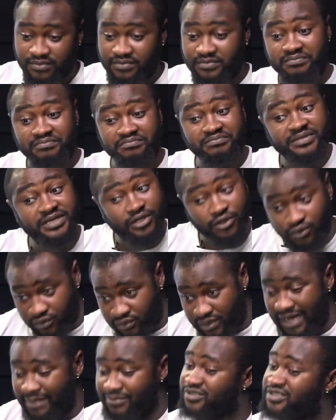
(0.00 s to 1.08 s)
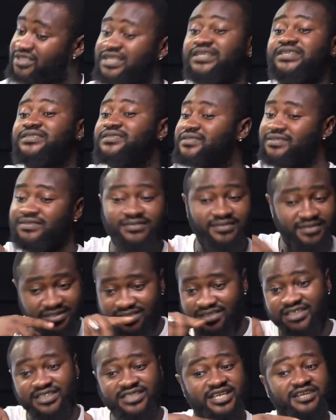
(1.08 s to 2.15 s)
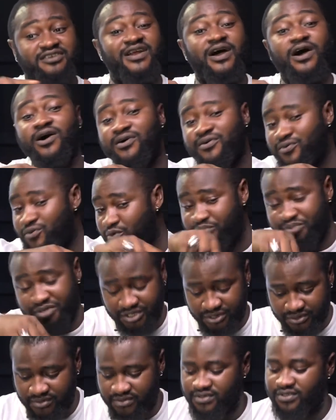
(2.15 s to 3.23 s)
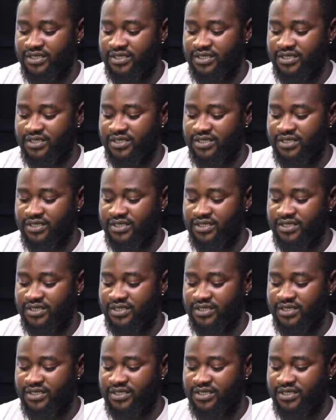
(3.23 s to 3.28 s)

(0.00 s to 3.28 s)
not saying it's everybody, a general opinion.